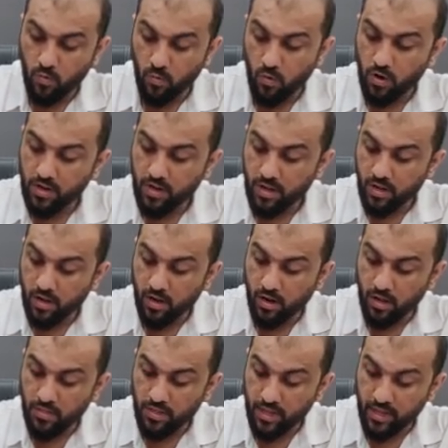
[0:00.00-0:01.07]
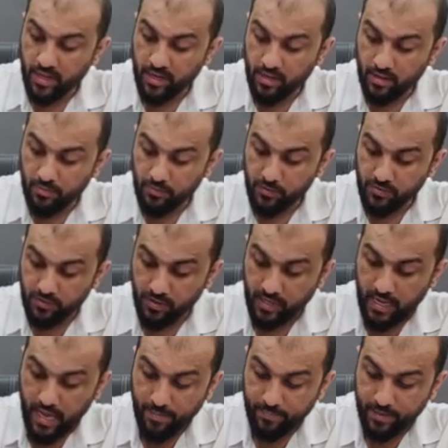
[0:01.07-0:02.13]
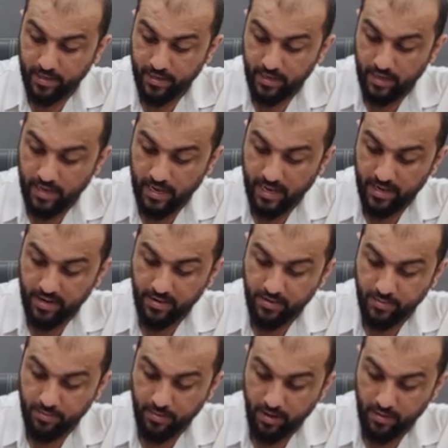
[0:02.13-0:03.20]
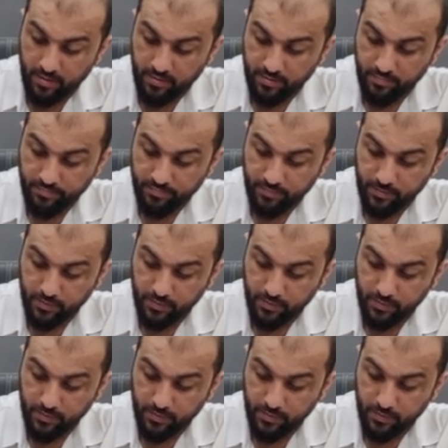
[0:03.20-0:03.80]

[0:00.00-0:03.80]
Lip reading: What are the incomes for capital and enterprise?